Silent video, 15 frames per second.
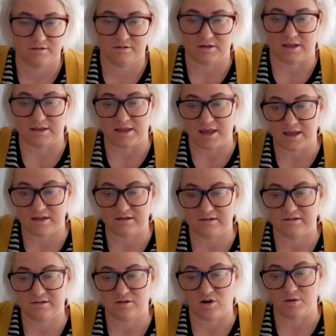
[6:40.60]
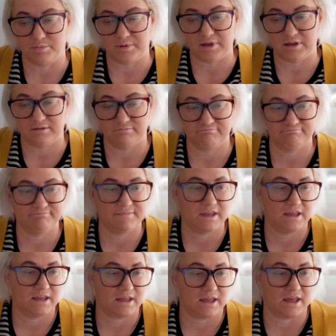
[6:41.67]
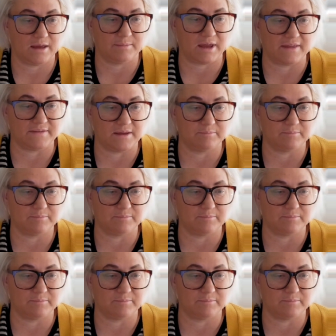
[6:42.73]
again, copy, and